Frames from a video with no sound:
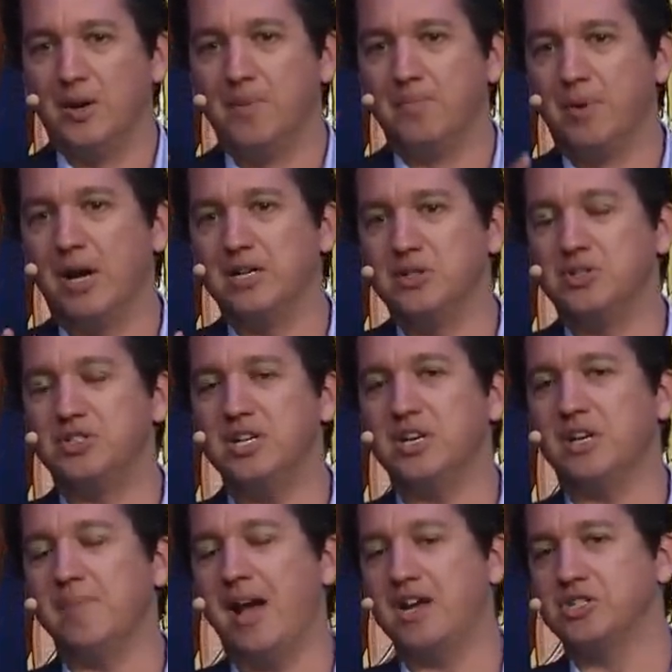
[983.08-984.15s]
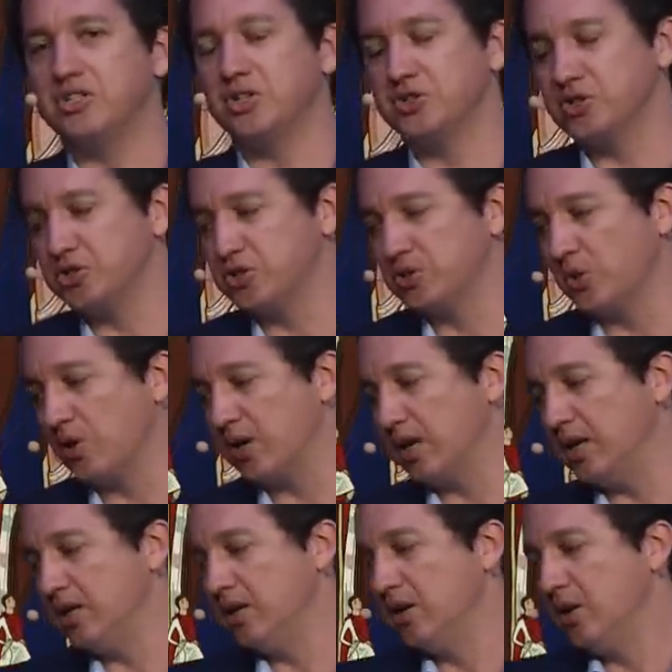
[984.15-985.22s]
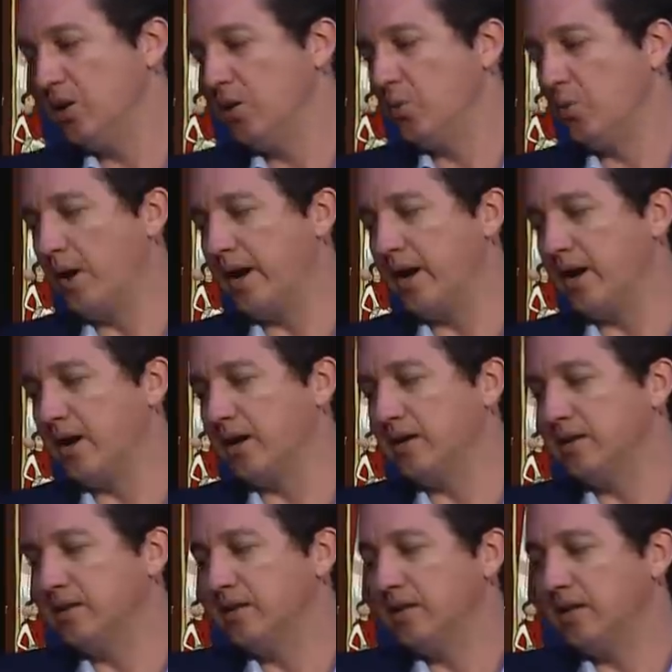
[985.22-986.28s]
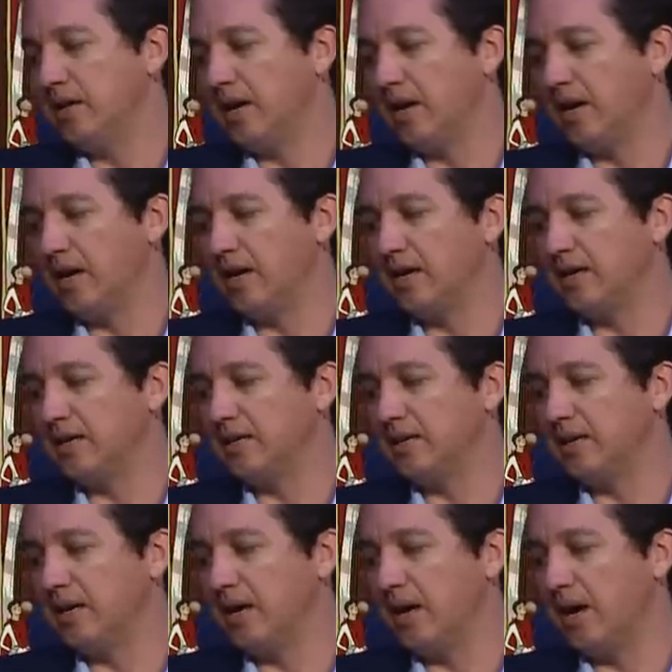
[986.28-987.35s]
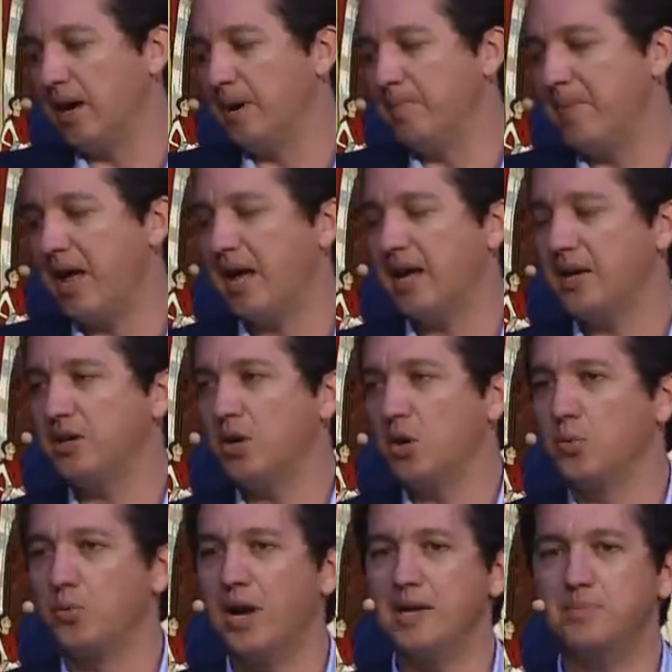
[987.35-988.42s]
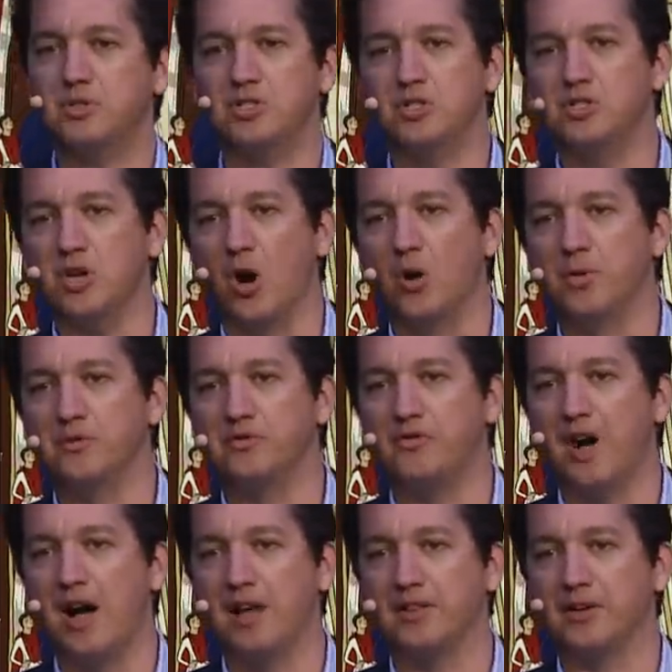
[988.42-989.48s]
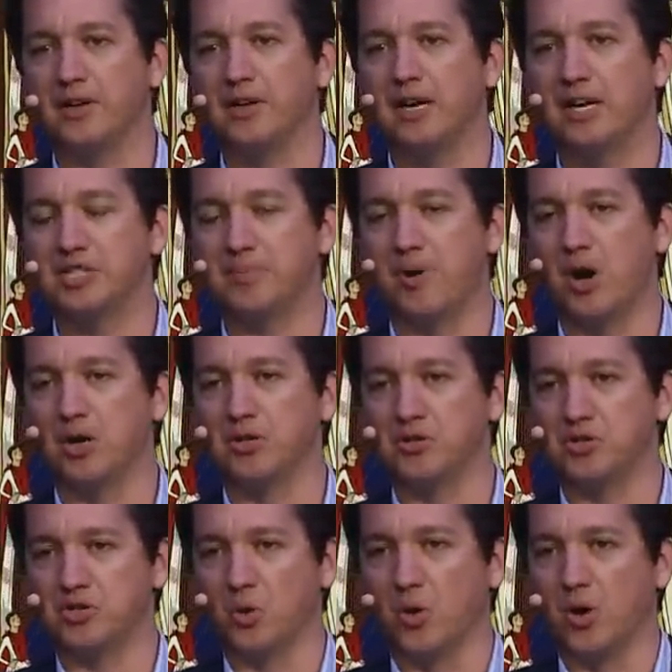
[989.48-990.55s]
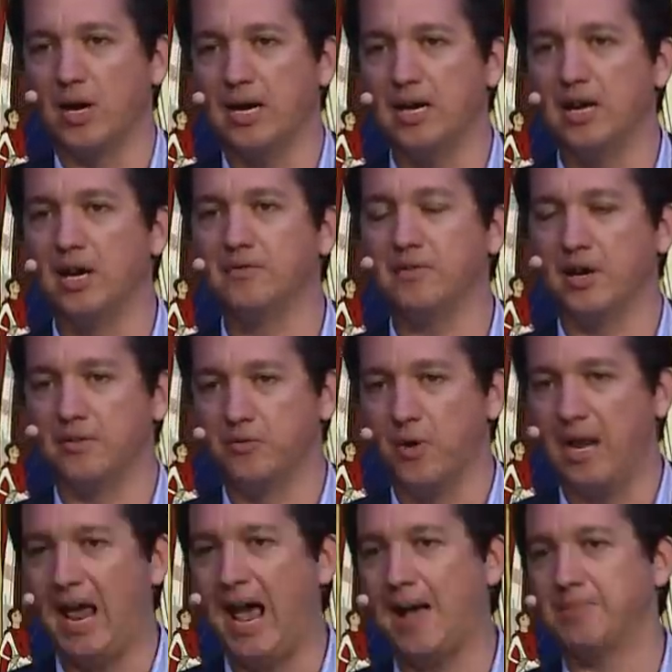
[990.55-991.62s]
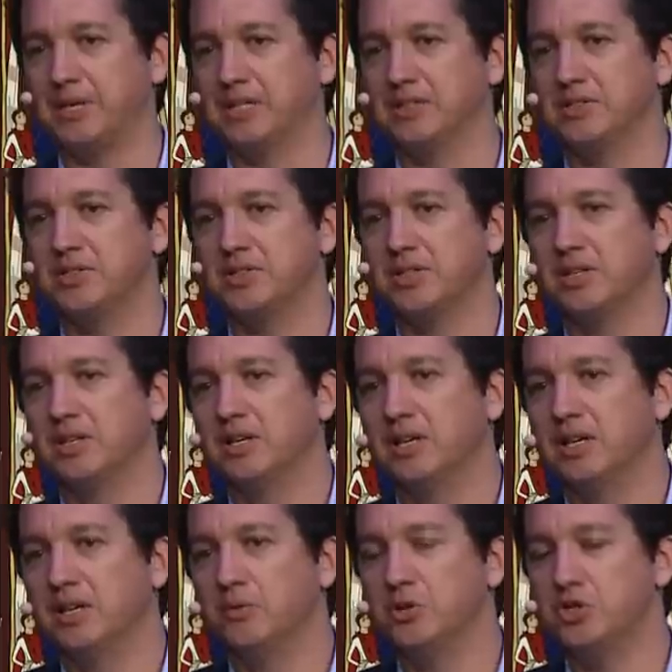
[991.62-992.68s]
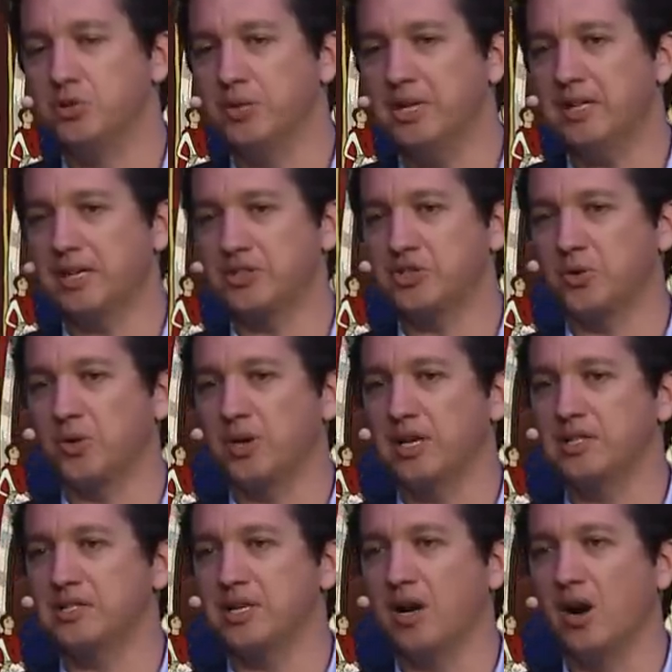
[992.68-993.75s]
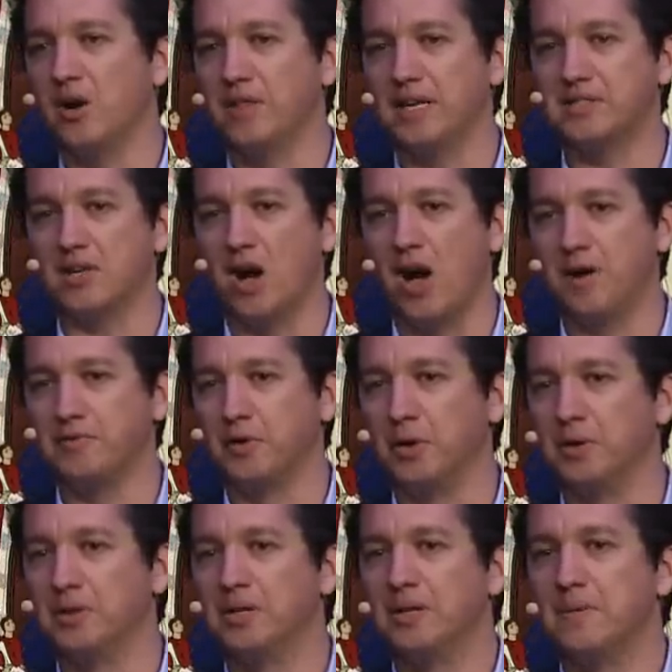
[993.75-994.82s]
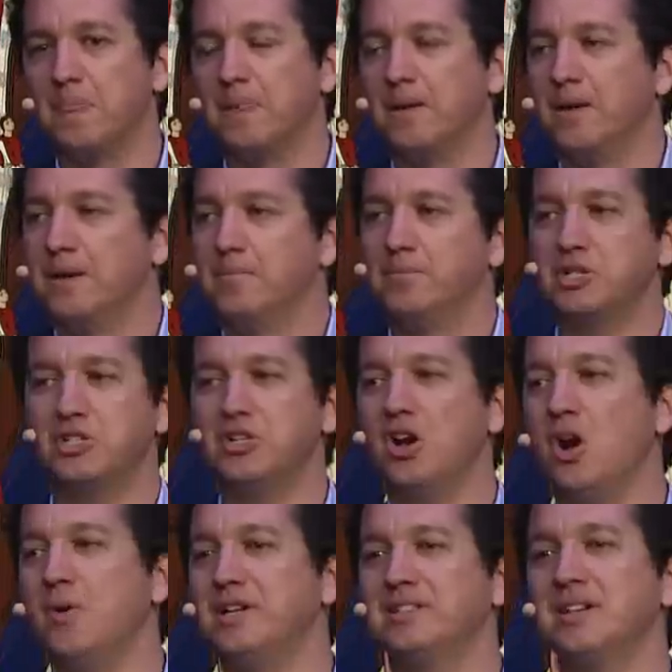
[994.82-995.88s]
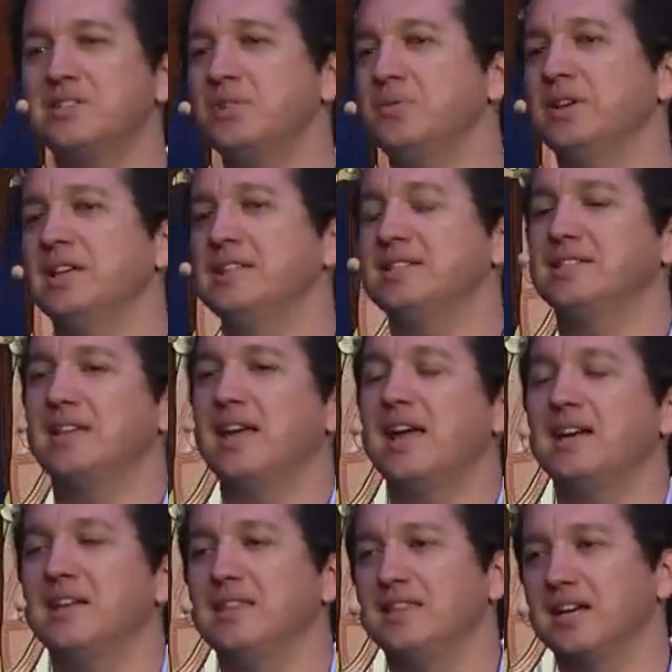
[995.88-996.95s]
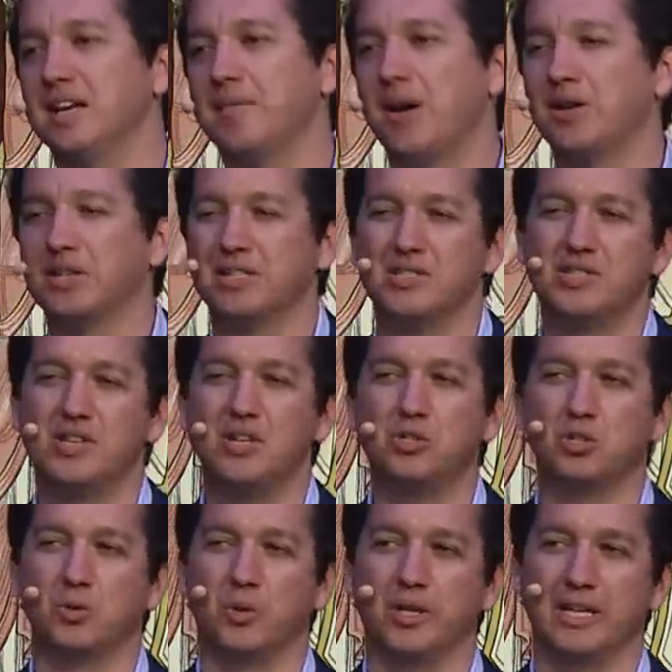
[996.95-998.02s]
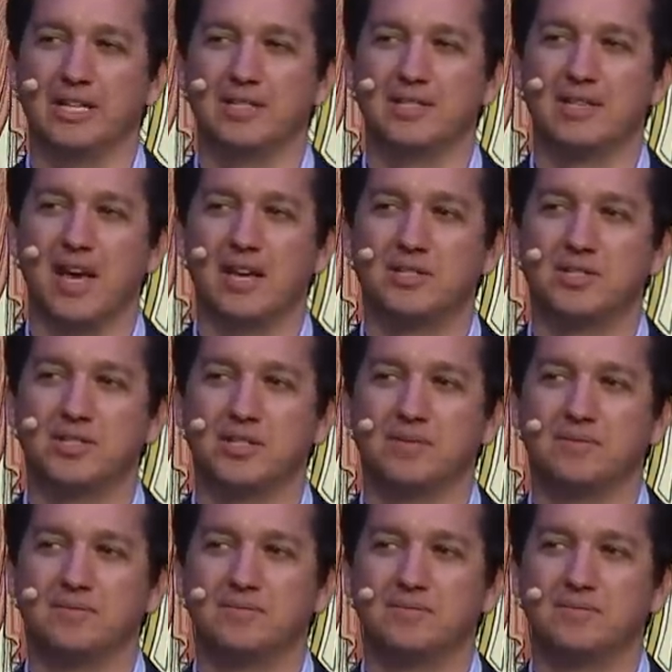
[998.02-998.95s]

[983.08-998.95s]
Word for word: But you see here, imagine there's a story where uh, a man rapes his own father as a part of the story of, of what happens. Would you read that story and say, oh, that's awful? But you know, it doesn't really say anything about consensual incest.